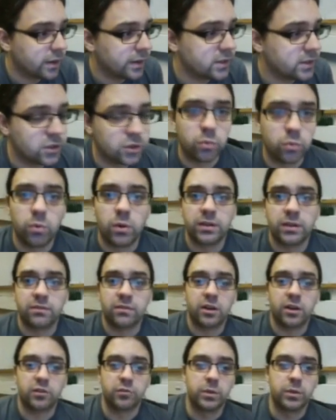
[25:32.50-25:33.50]
the last
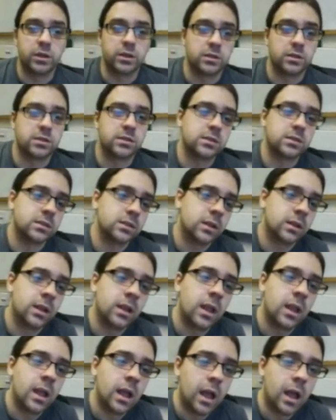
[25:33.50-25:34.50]
25 minutes.
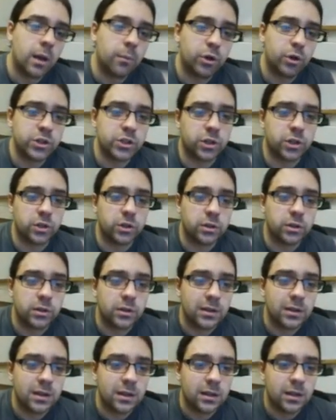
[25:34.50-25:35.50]
Pressure
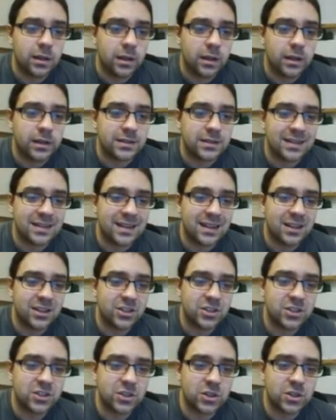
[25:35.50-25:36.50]
is
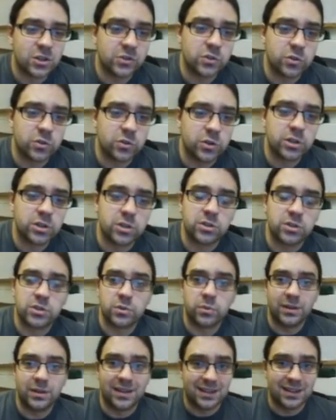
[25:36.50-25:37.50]
analogous to concentration. So in